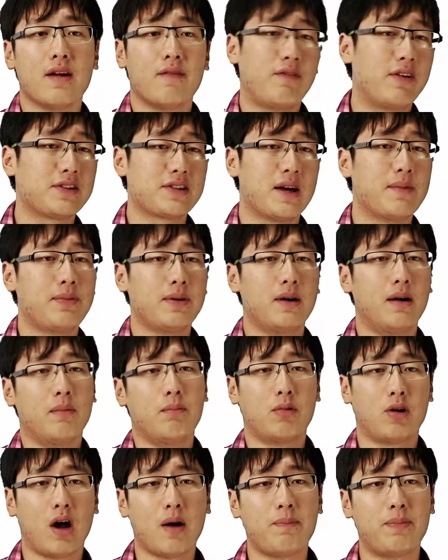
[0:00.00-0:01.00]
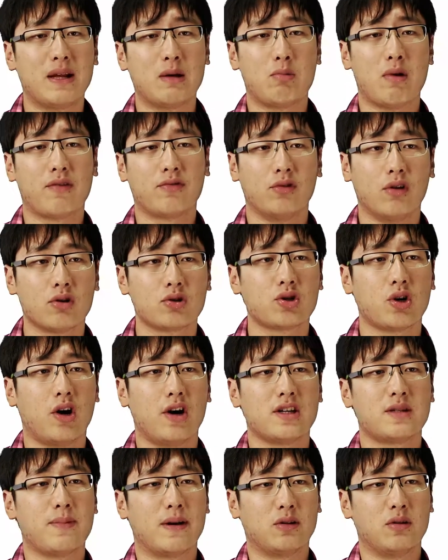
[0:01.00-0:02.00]
For example, a monopoly, we have no
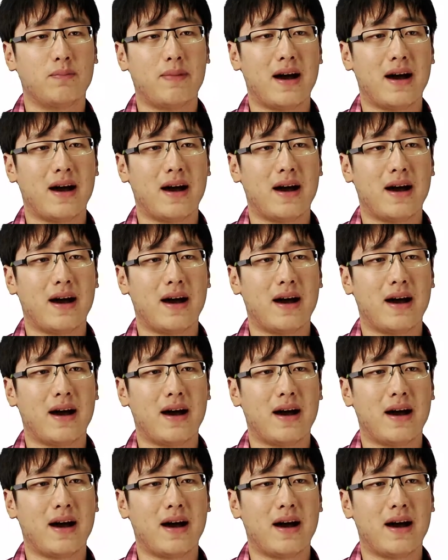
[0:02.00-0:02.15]
choice but to